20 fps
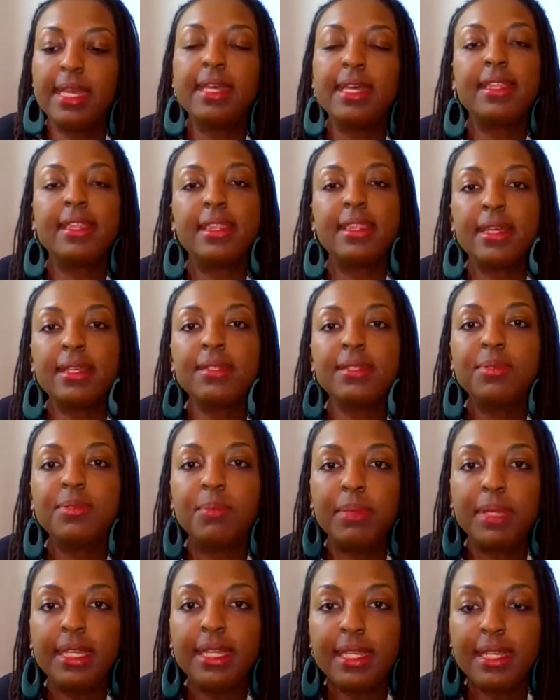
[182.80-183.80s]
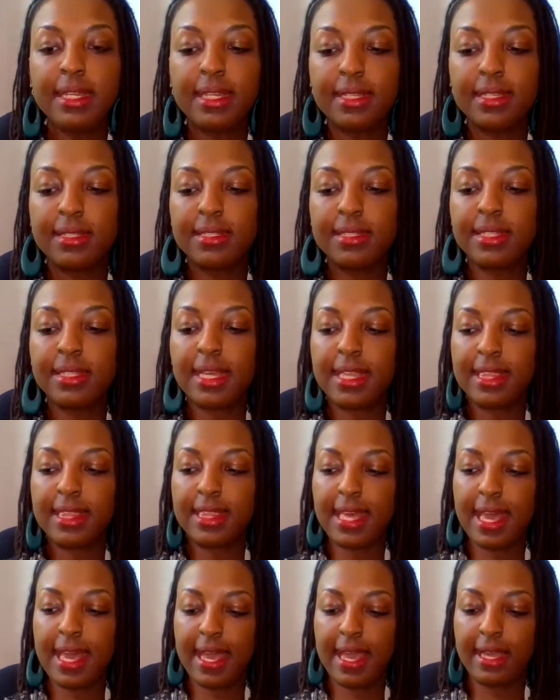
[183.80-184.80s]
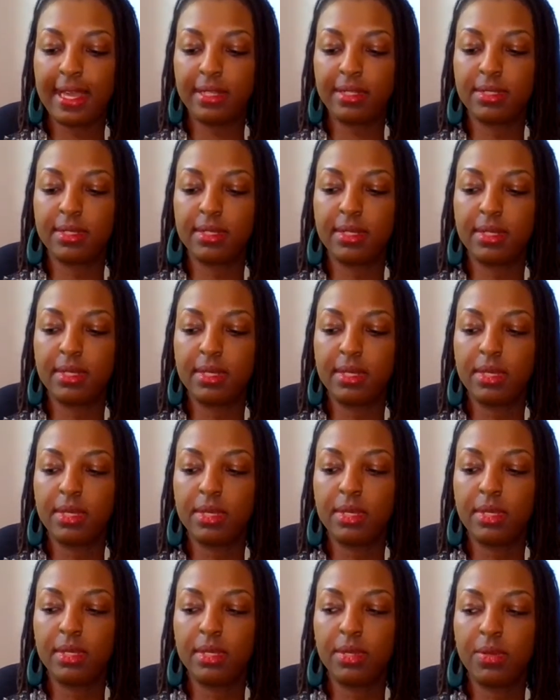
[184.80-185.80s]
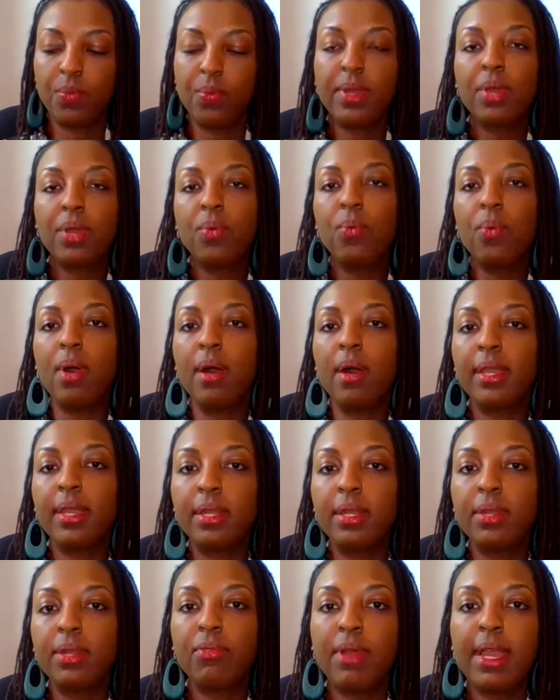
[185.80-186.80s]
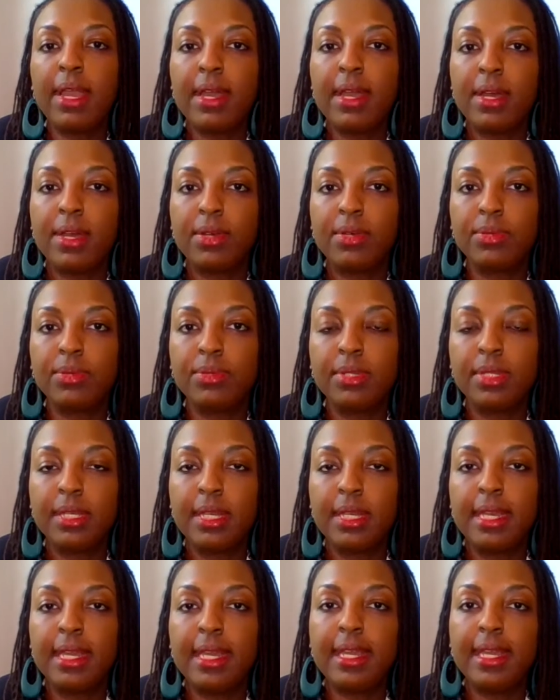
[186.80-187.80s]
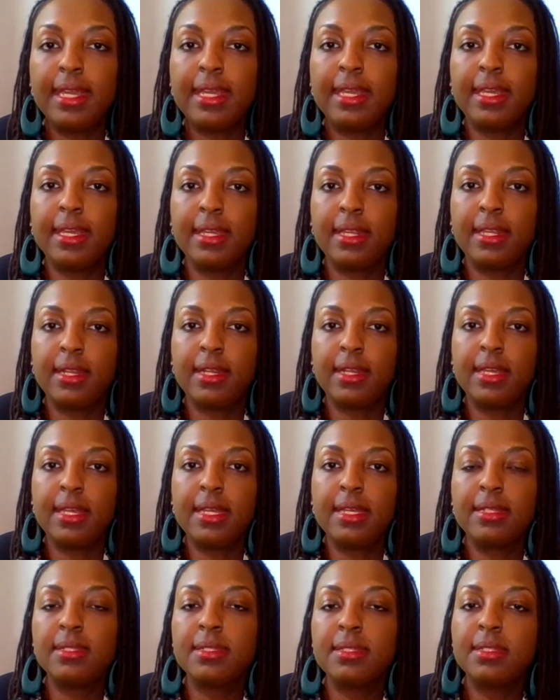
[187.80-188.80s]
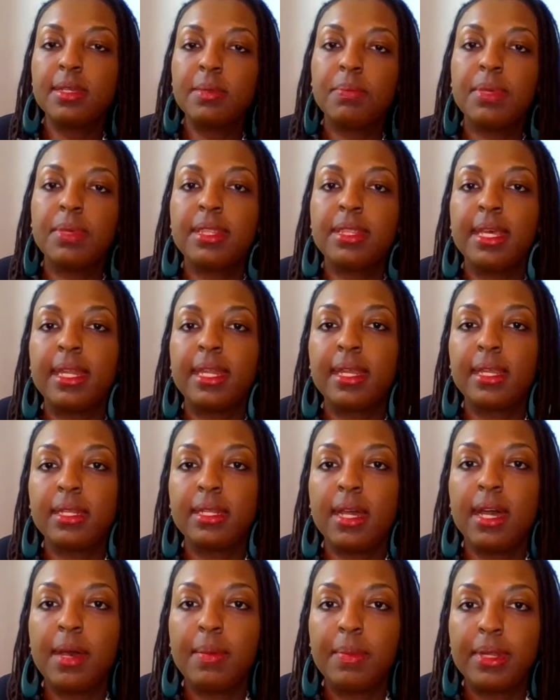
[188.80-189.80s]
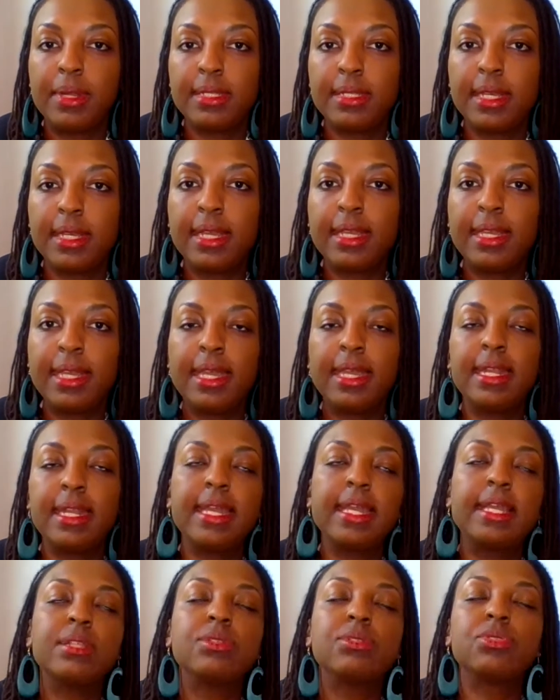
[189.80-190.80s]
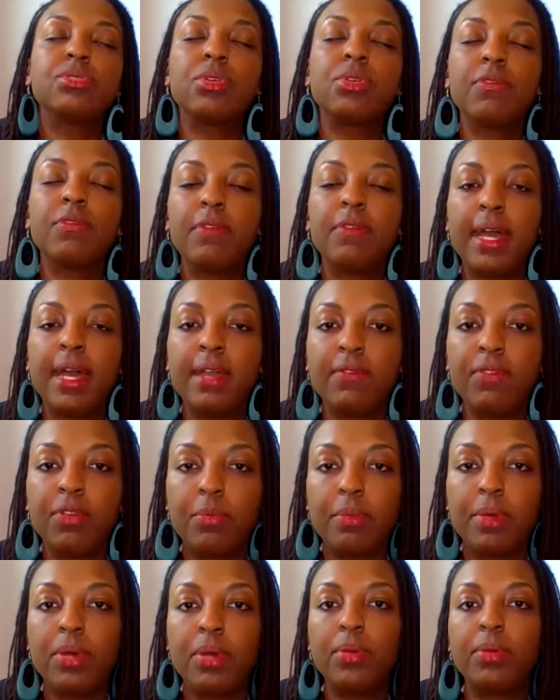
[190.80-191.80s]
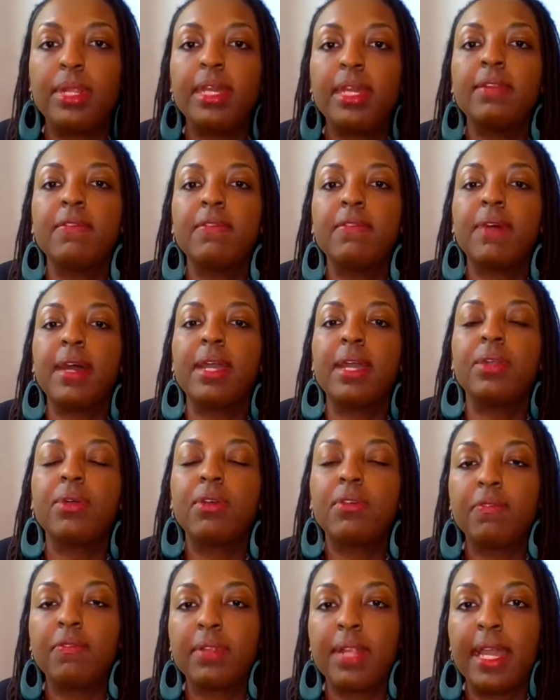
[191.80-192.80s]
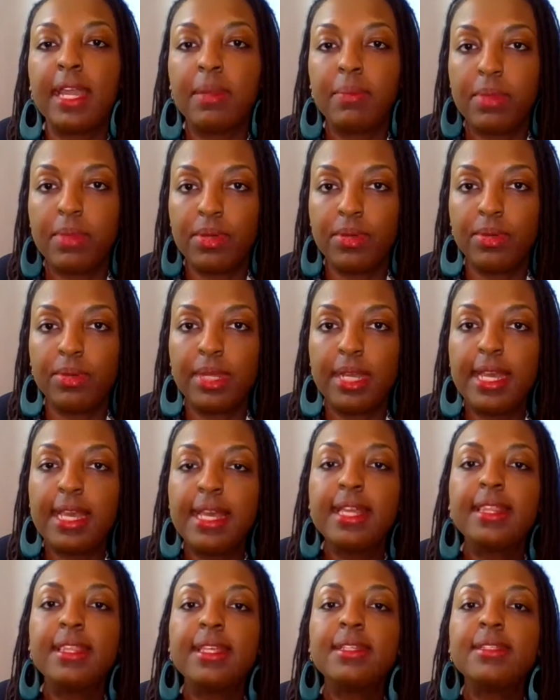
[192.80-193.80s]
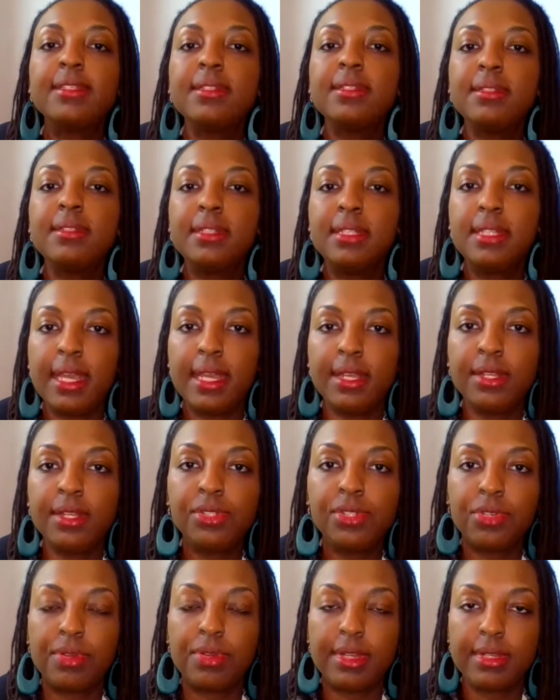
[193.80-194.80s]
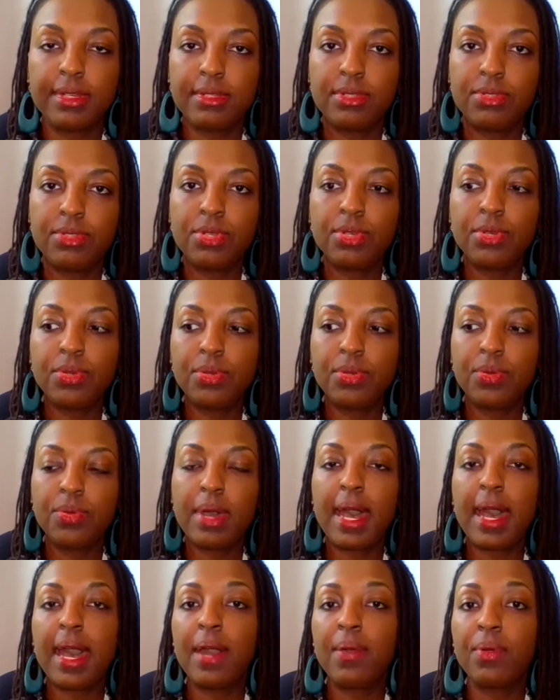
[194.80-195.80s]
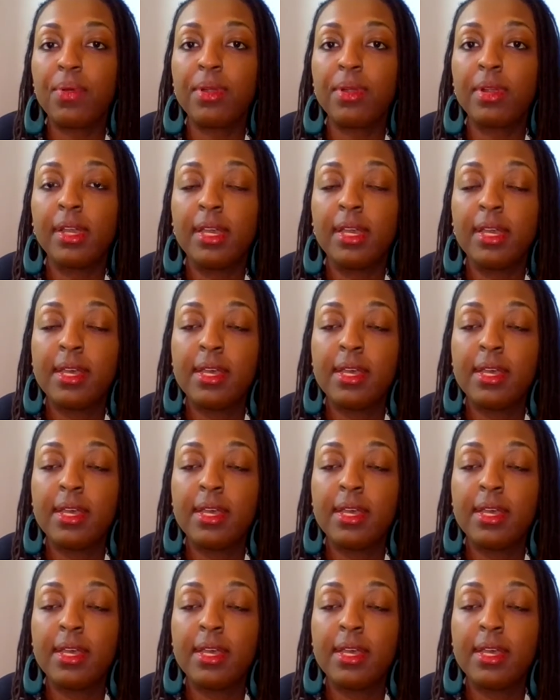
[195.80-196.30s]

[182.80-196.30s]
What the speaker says: This means that we're walking around in sympathetic dominance, again, in survival mode, in fight or flight mode. This is dangerous to our